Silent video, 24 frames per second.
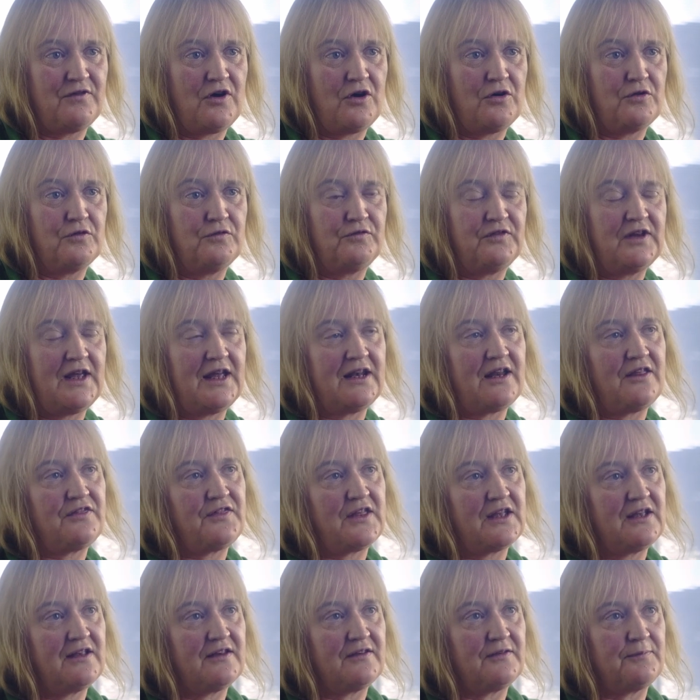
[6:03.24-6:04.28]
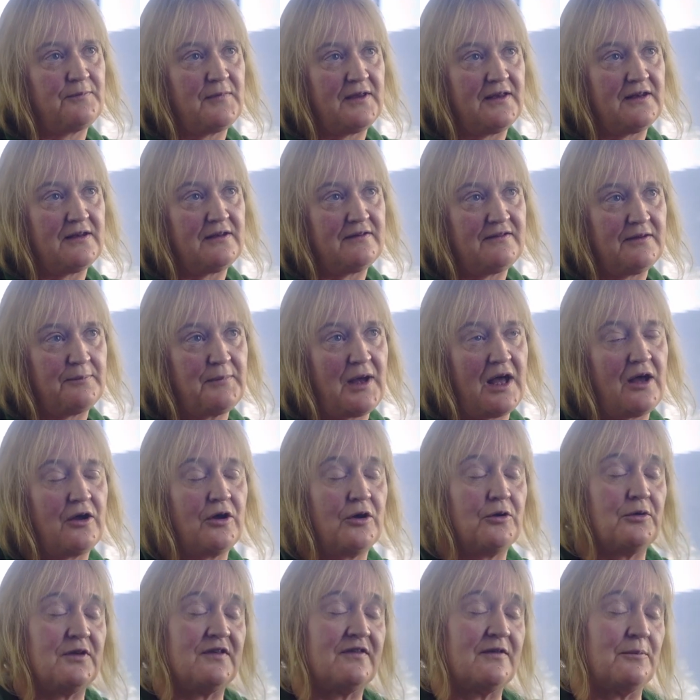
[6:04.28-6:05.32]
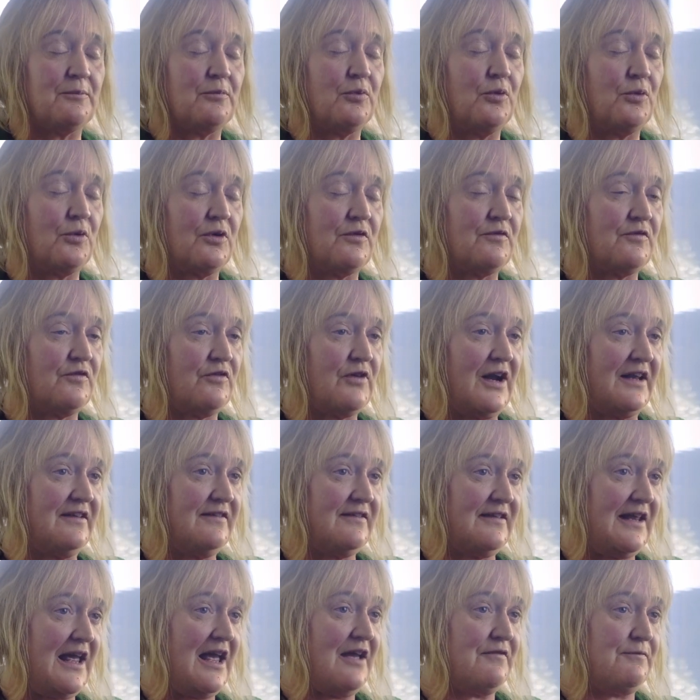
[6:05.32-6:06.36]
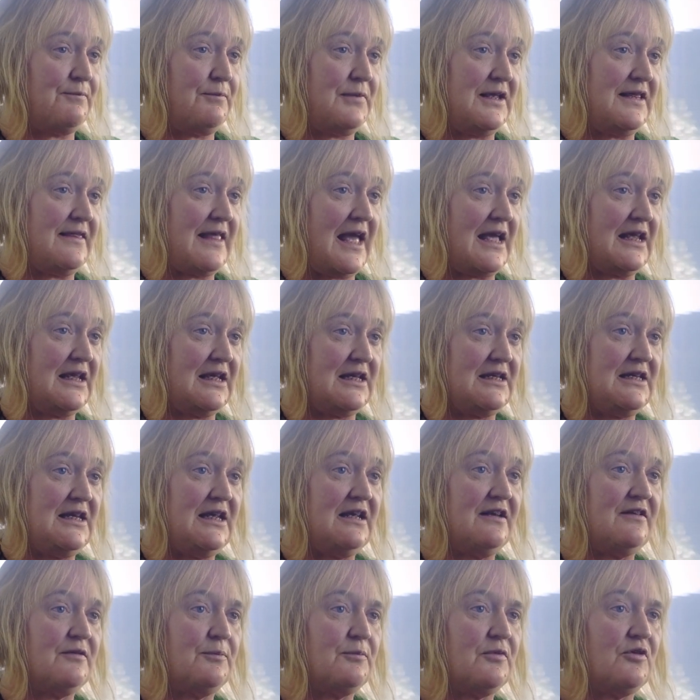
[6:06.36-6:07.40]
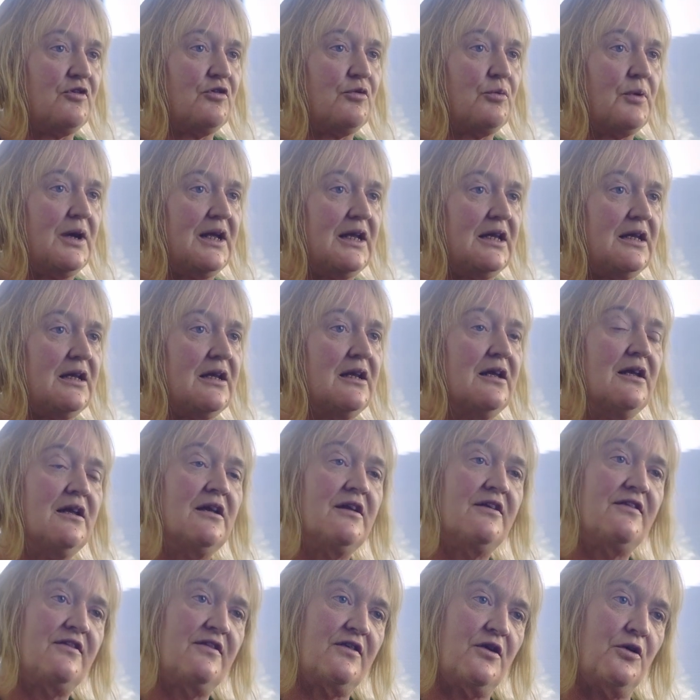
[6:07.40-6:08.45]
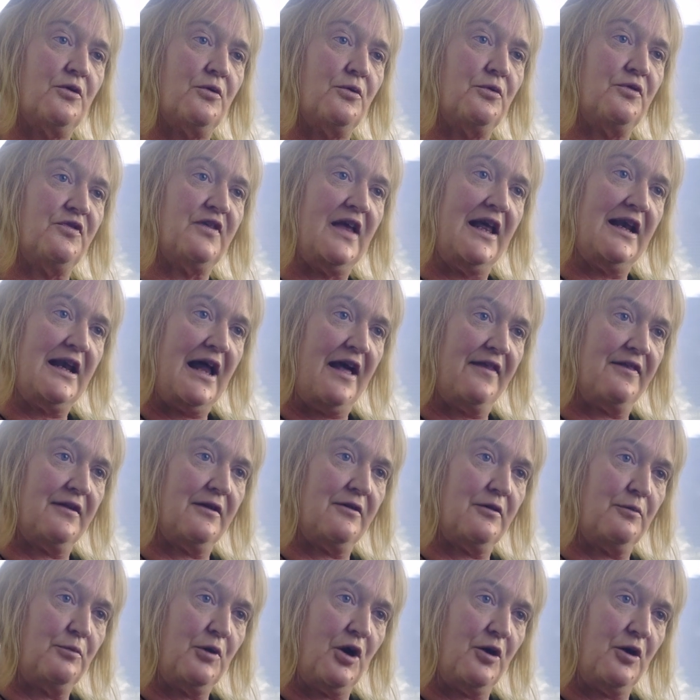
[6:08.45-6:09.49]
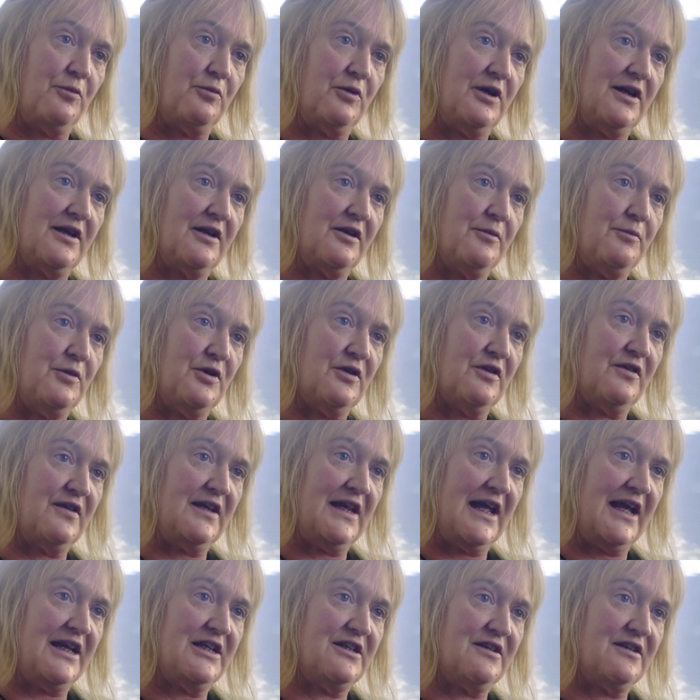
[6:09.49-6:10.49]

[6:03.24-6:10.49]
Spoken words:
involved. And I think in Te Maho it's important for us to be that connect between schools and other appropriate community